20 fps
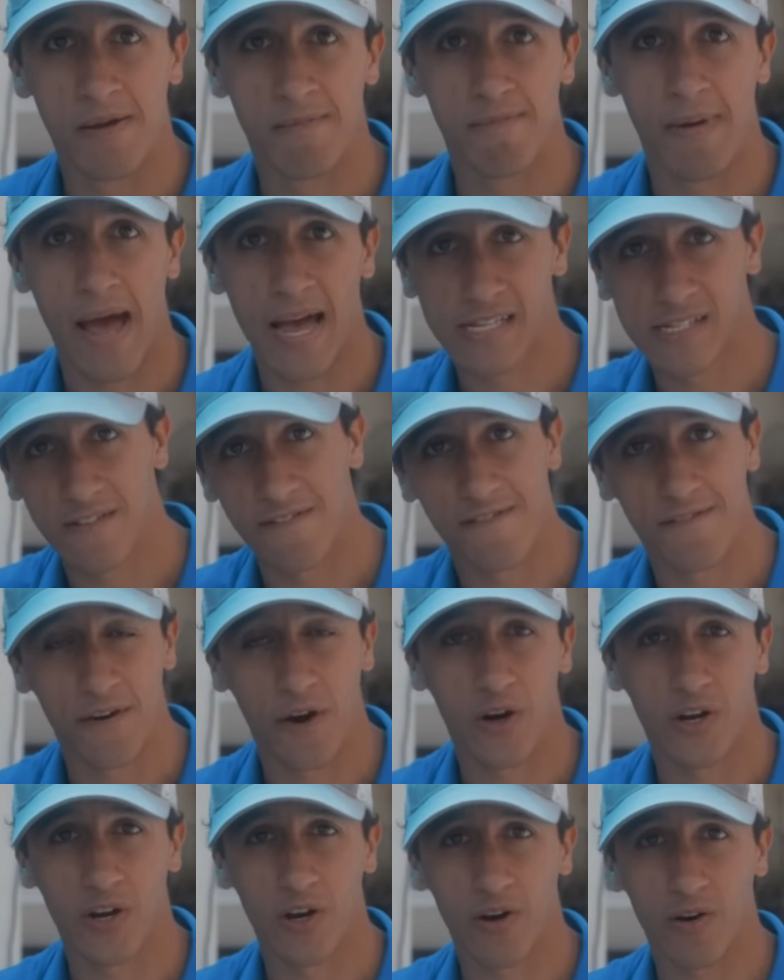massive
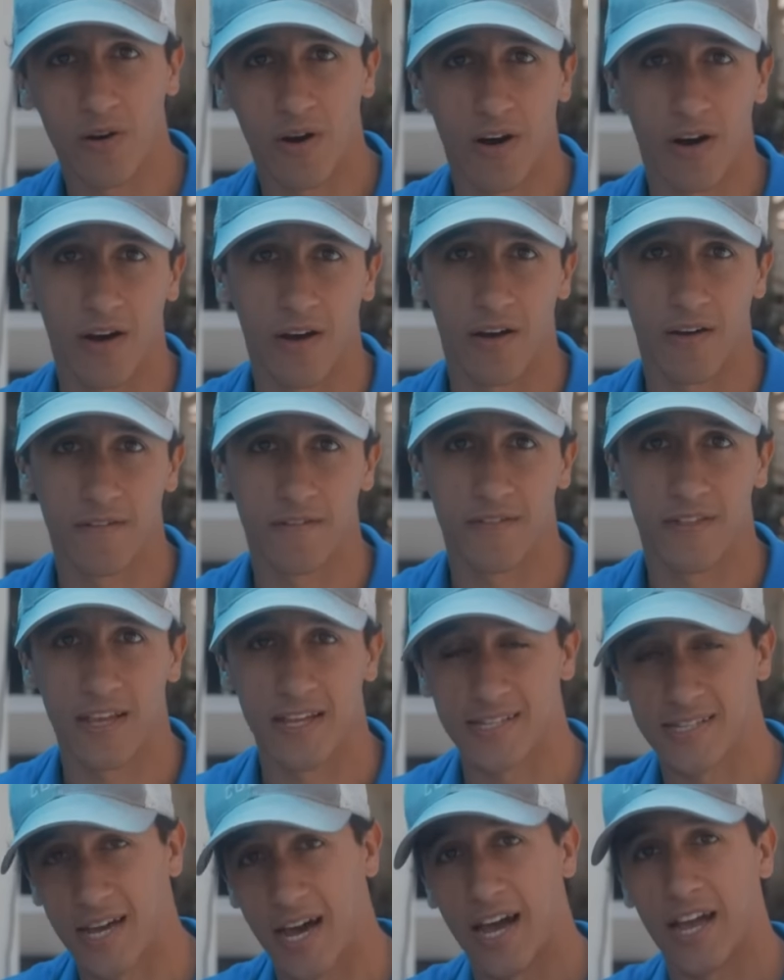photo of
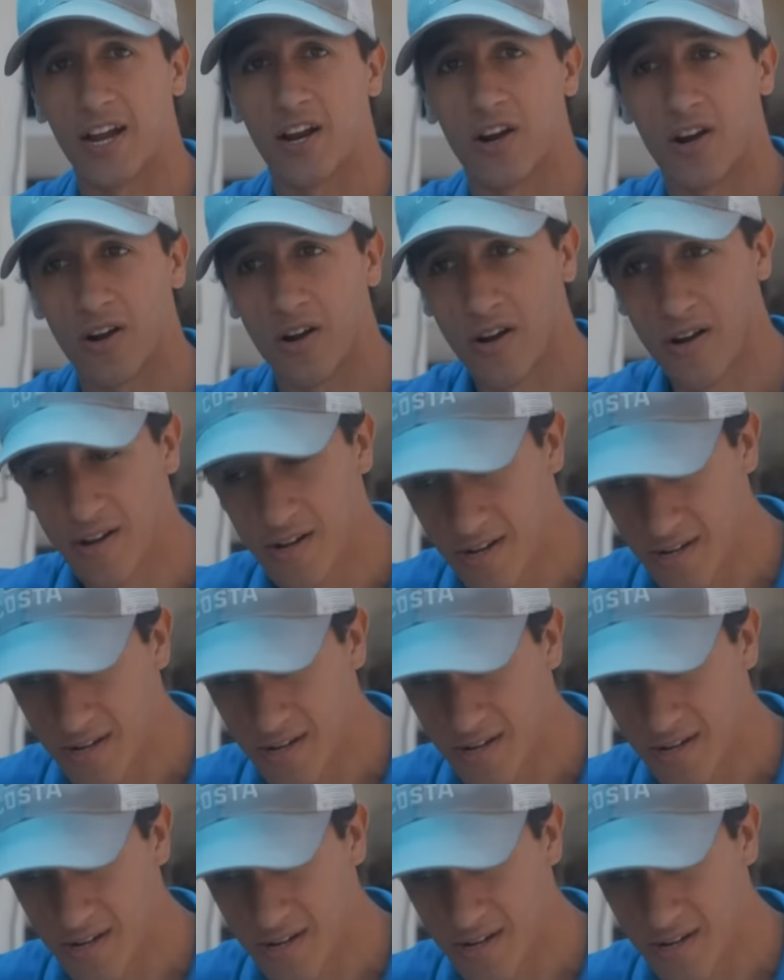the entire